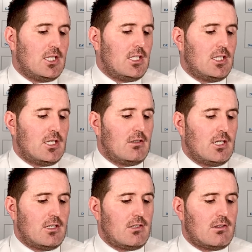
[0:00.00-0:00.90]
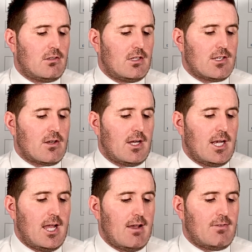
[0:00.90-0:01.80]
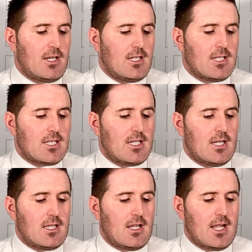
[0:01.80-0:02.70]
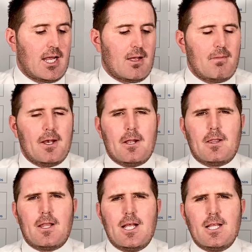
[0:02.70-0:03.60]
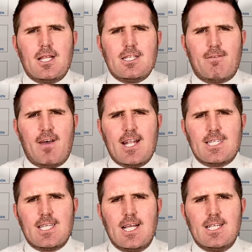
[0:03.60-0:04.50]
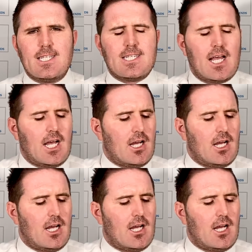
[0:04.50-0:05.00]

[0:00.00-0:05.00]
there's not any evidence that they committed these offences.